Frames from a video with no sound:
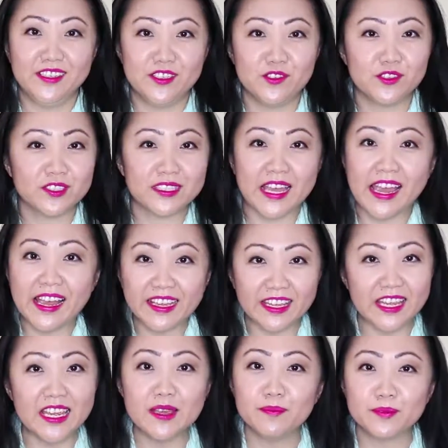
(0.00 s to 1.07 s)
you just can't
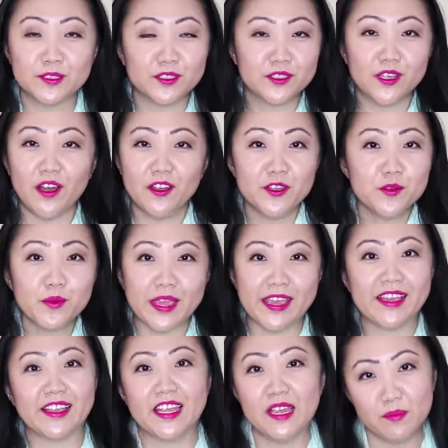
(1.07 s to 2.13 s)
keep you
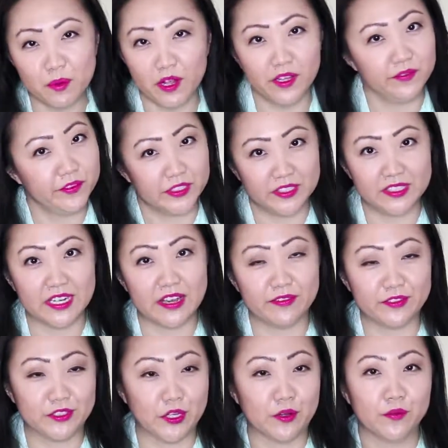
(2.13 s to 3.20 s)
can't keep all of this
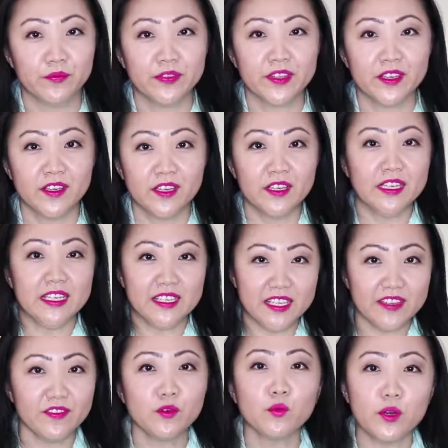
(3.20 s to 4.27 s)
stuff. So
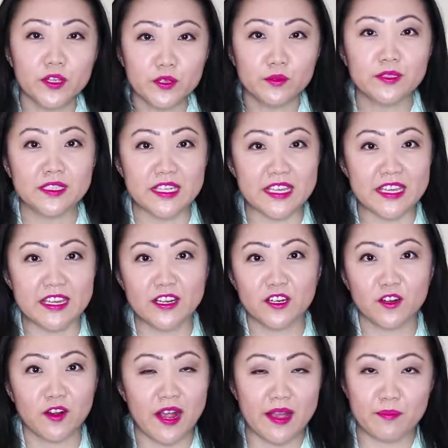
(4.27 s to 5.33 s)
even what you see
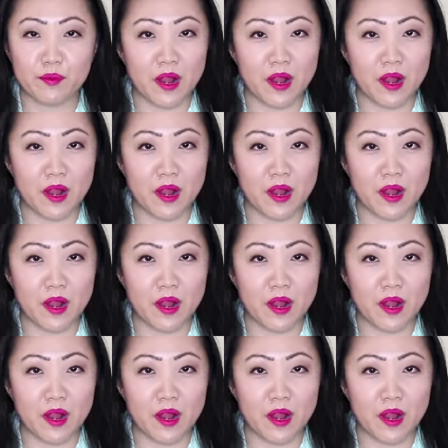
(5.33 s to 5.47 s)
here, I